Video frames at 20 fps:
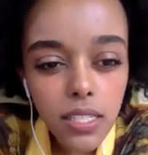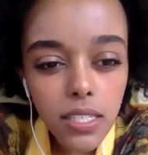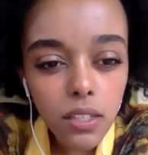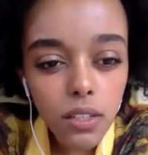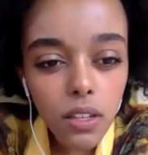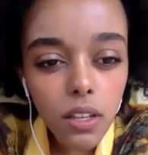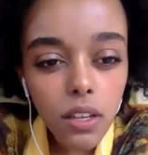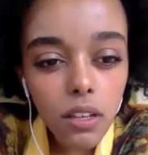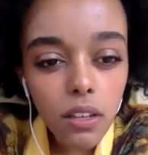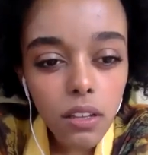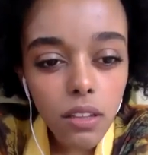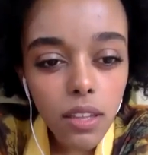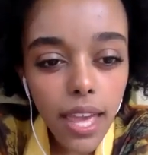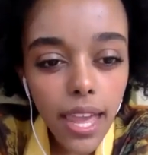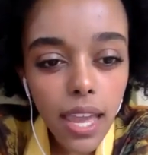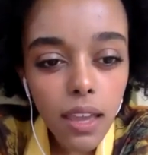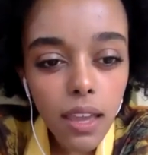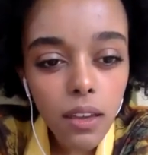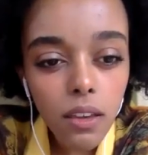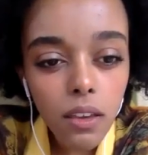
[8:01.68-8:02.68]
to look
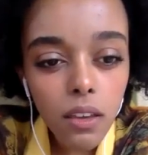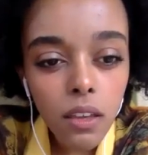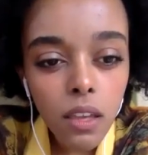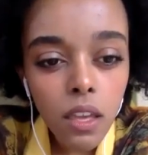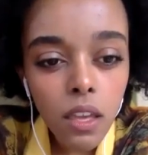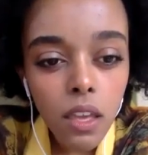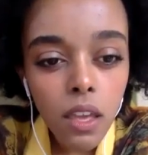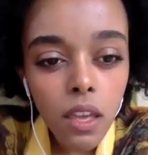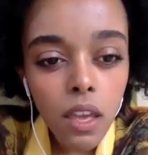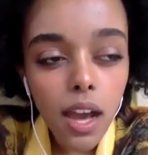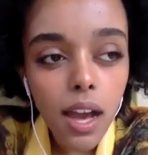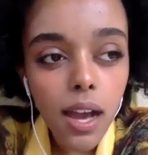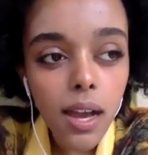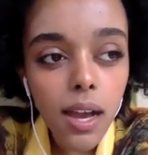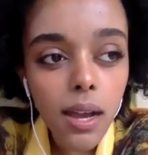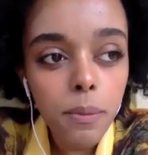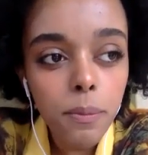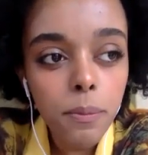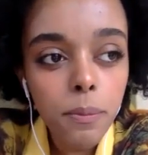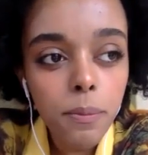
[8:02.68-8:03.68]
like,
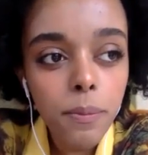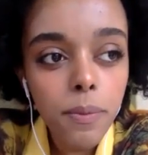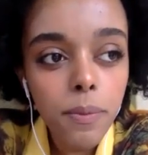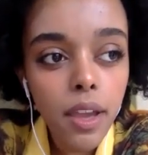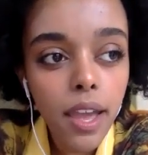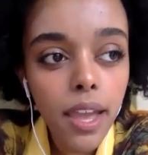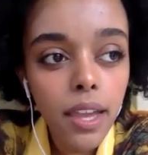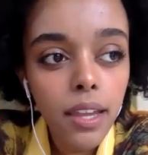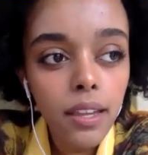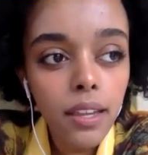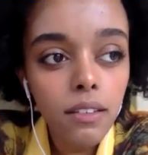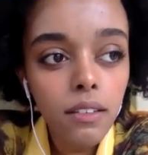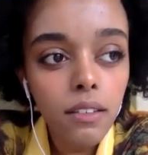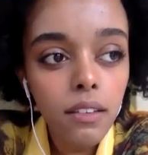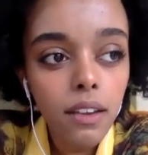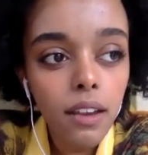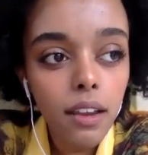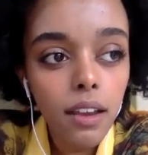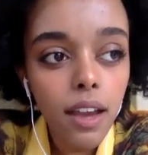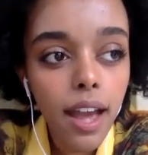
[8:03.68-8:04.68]

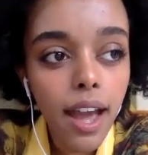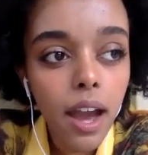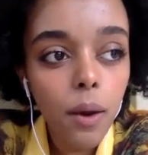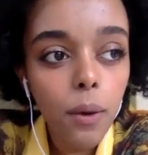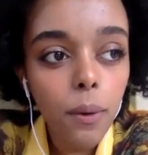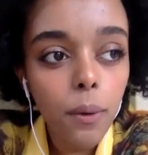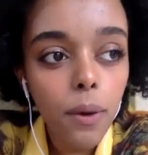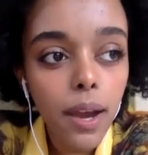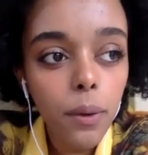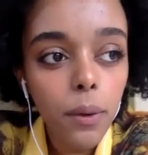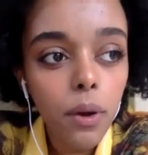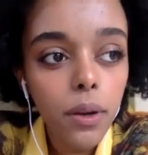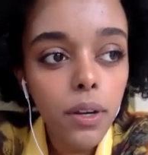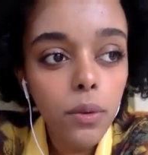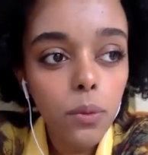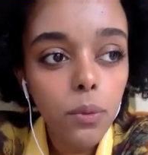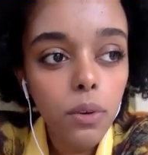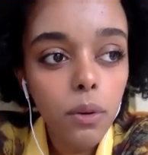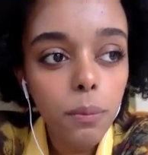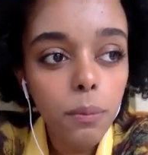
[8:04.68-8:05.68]
and how I want
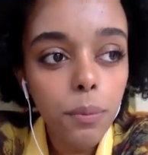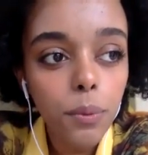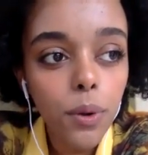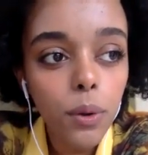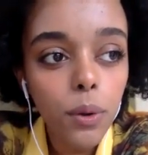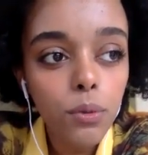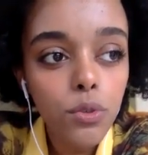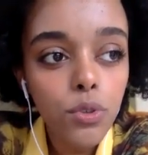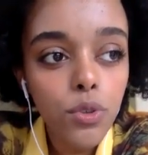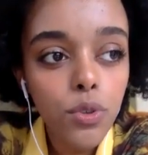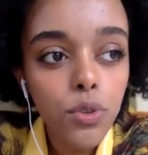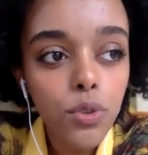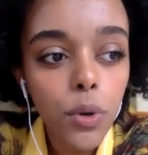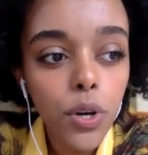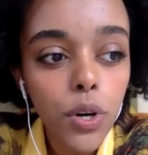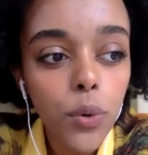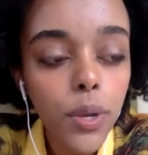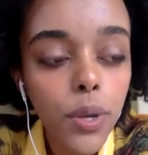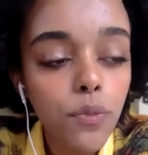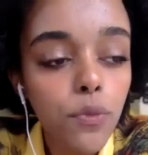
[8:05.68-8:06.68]
to approach the
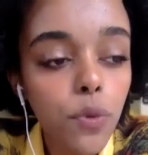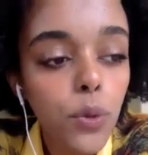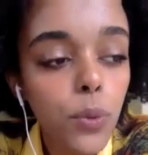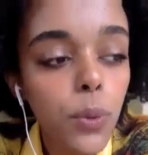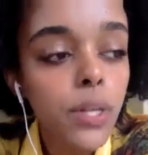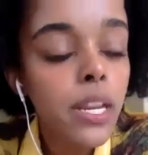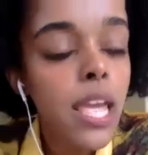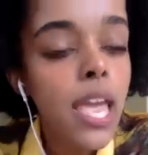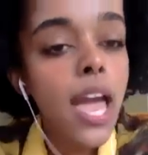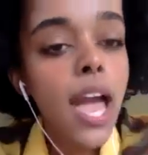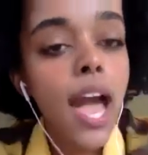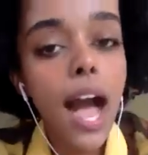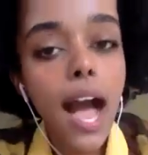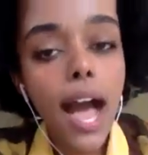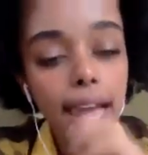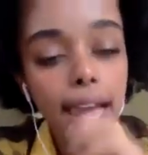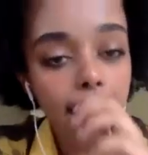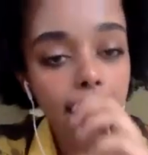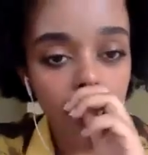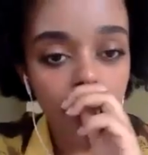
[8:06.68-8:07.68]
work going forward.
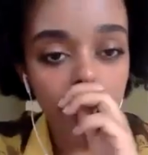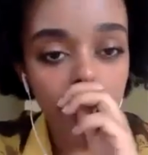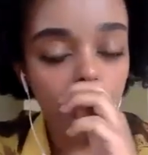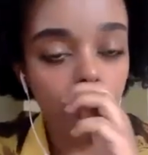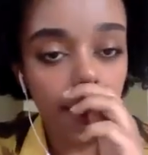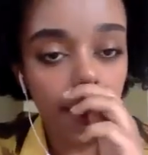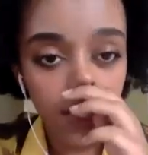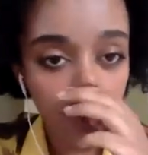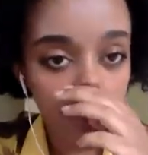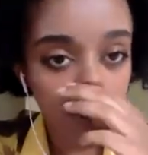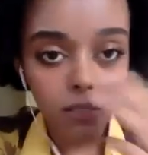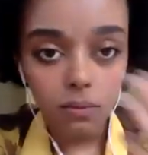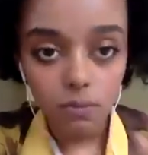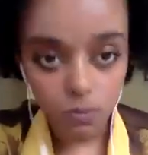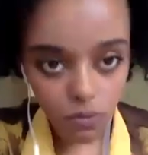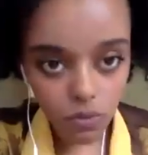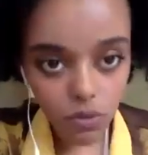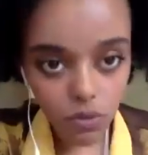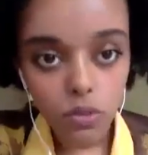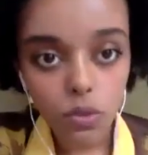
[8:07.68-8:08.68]
I graduated
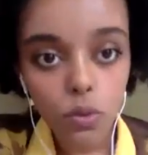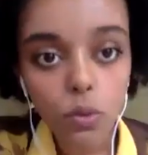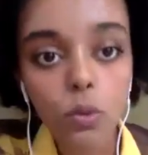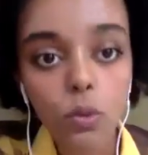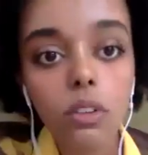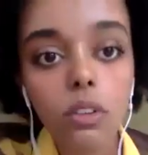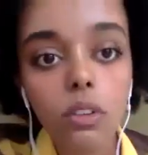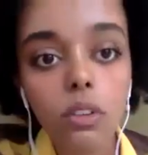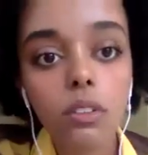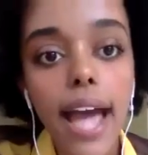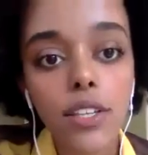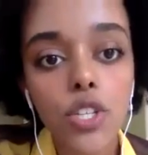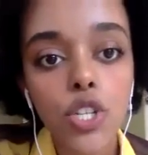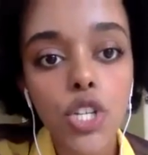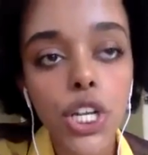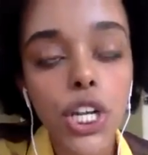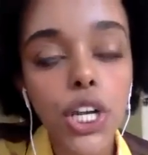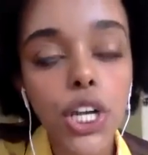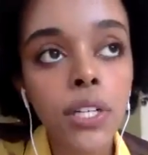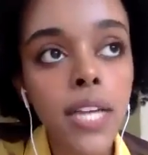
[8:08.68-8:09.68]
school
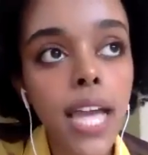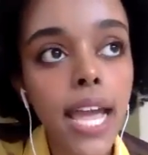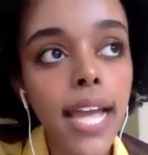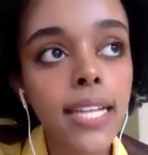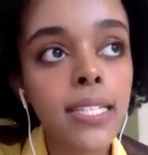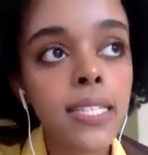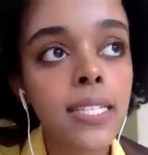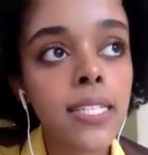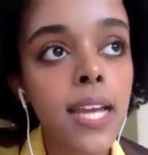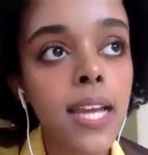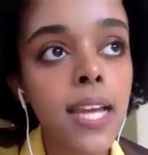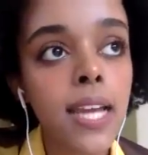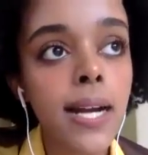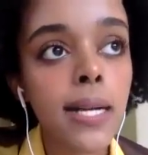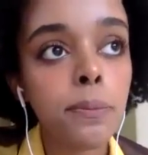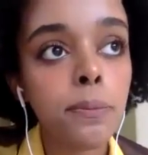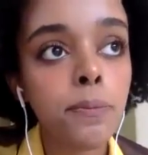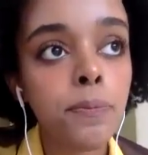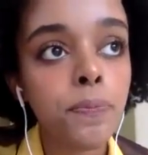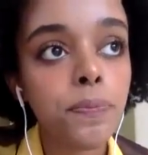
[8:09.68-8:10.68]
last year, and
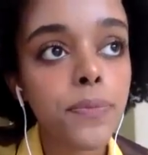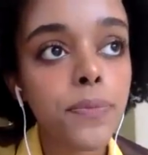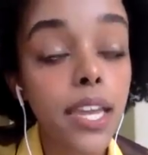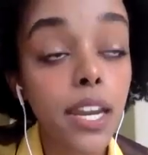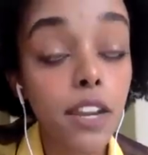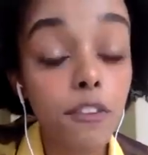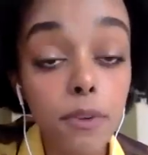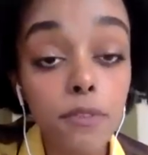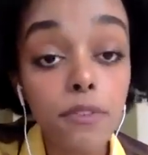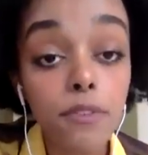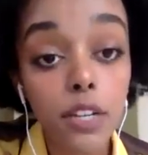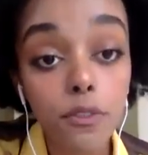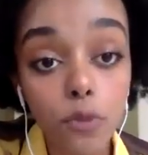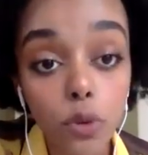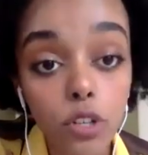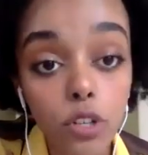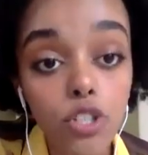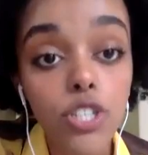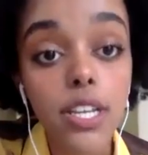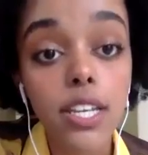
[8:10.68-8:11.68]
I've been very
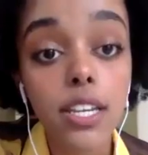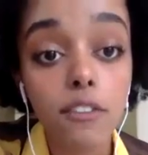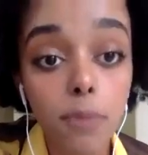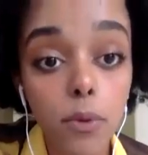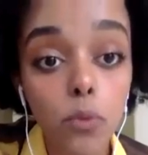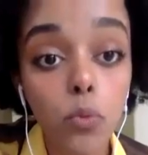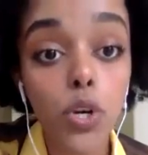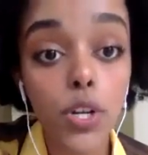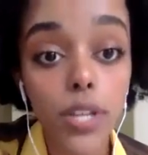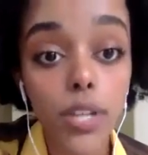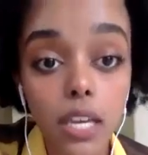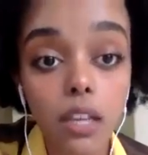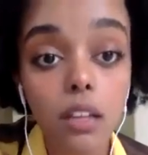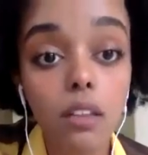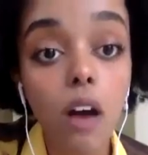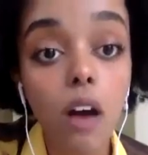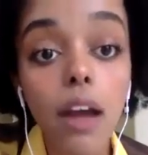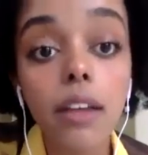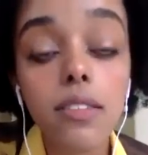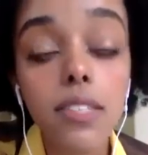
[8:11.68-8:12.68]
fortunate and have been working a
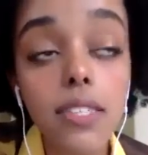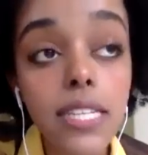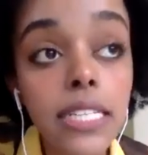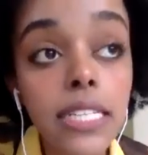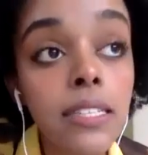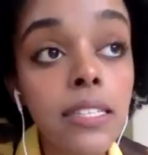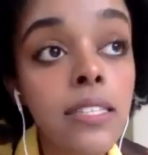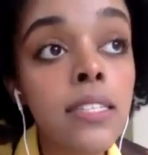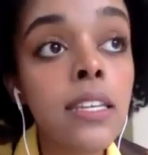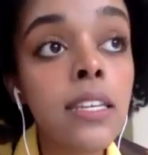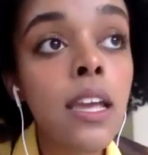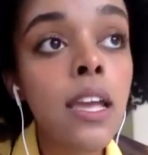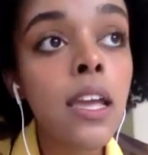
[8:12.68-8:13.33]
lot since.